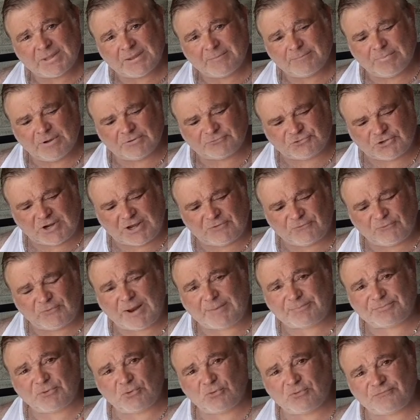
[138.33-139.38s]
But try to
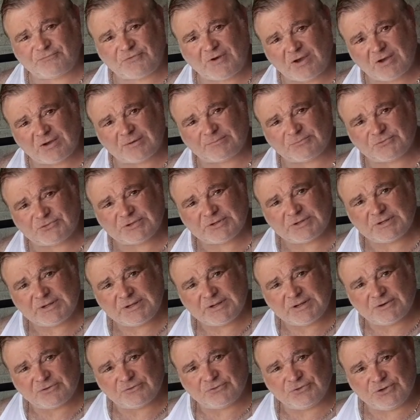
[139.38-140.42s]
wrap those thumbs.
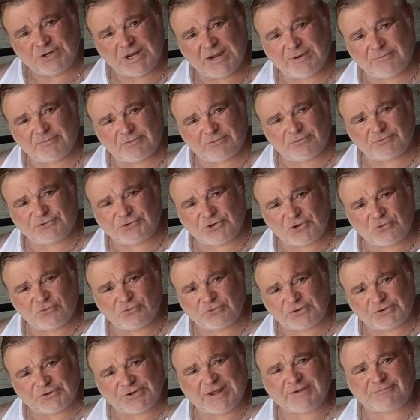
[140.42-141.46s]
Never do
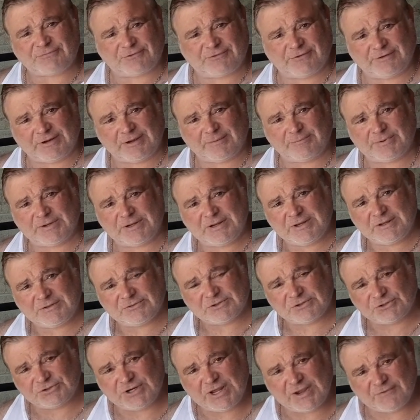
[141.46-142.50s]
the death grip.
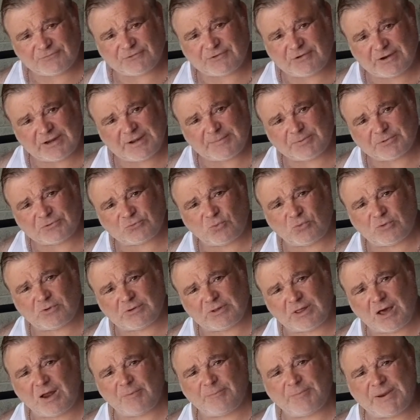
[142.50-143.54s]
The death grip is where a
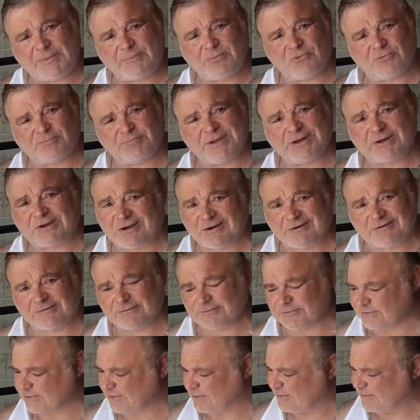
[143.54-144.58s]
lot of people have been
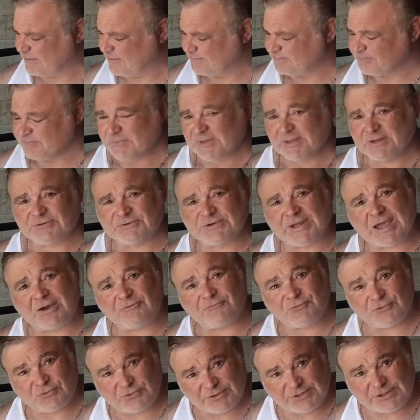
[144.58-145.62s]
hurt down
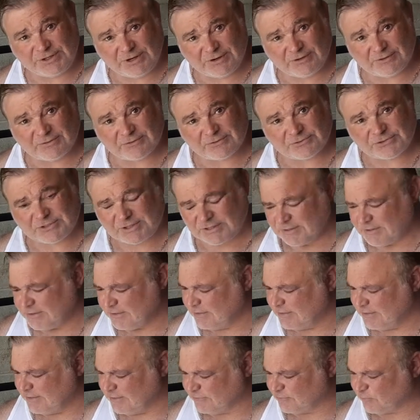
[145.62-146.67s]
through the years.
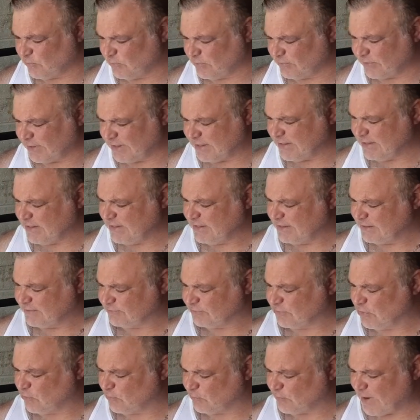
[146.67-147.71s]
It's where they
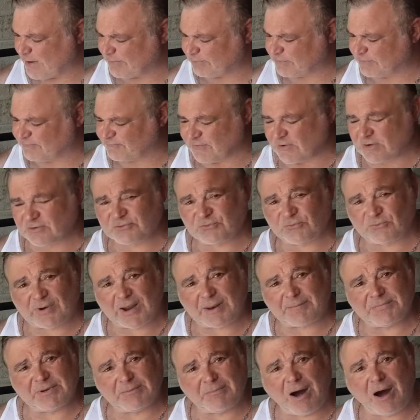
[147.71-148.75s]
don't wrap the thumbs
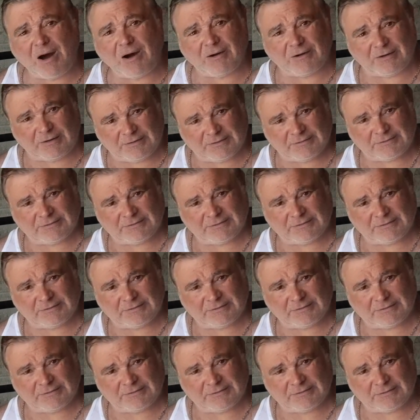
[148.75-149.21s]
around the bar.